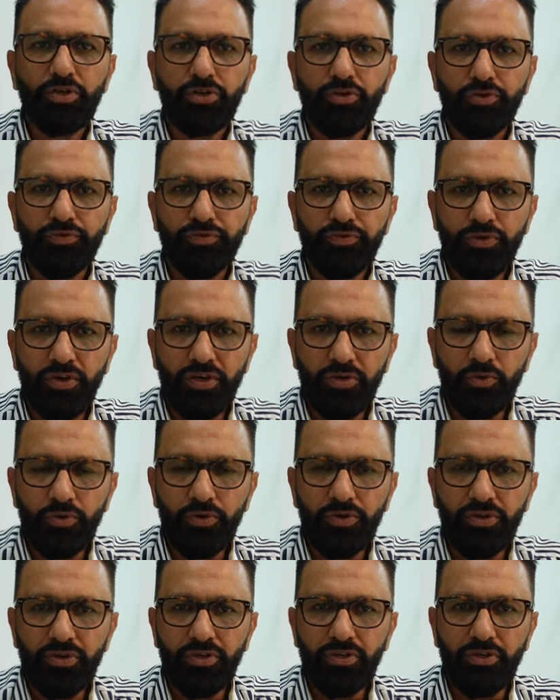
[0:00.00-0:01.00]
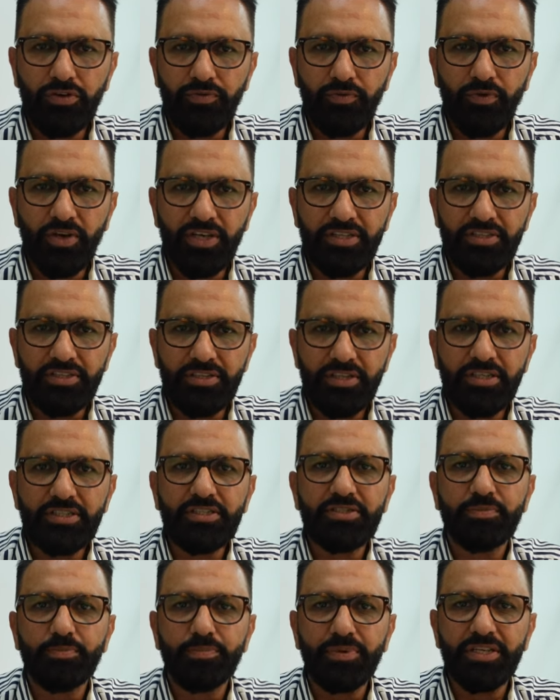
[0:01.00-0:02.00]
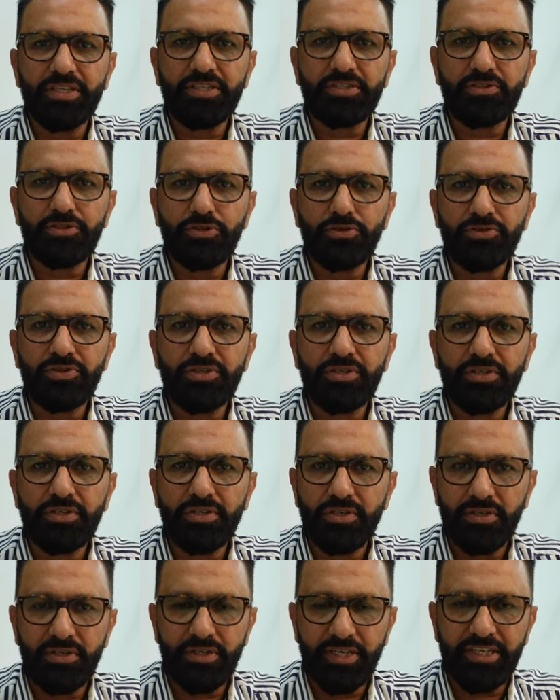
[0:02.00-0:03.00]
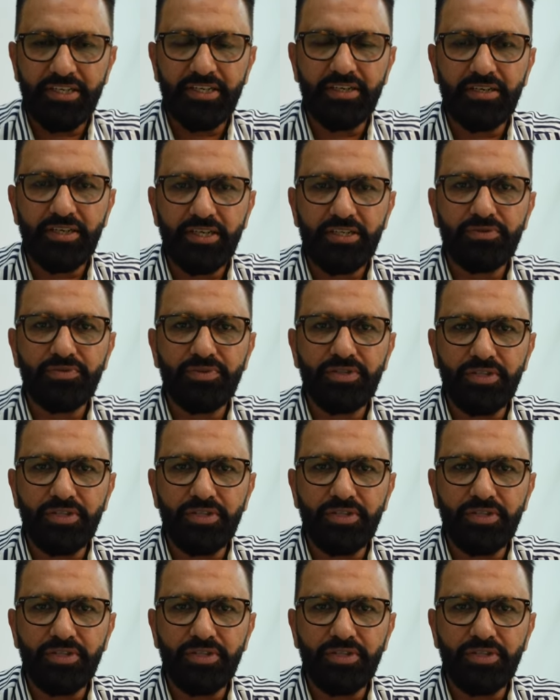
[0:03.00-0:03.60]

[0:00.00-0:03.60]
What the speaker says: If you are owner of one such, please do get in touch